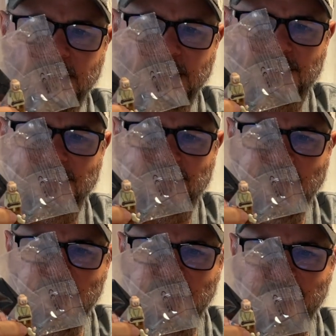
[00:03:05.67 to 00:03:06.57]
It's the
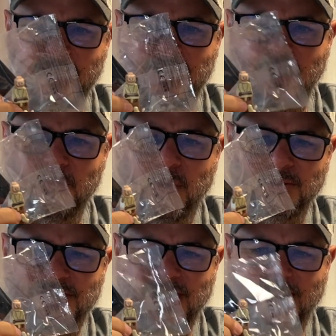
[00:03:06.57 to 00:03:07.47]
same image on both
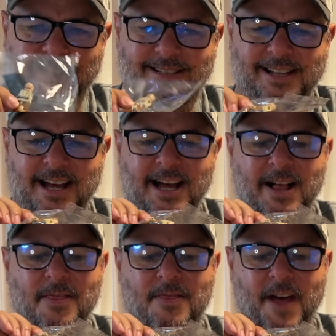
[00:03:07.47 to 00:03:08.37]
sides.
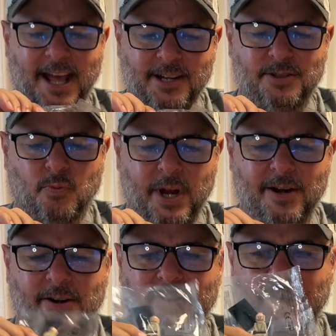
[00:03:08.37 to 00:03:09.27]
That is
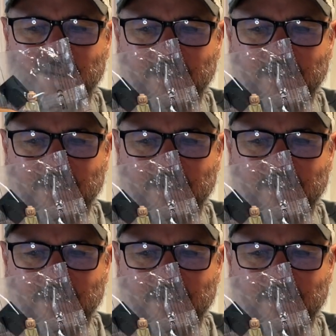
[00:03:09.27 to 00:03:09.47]
weird.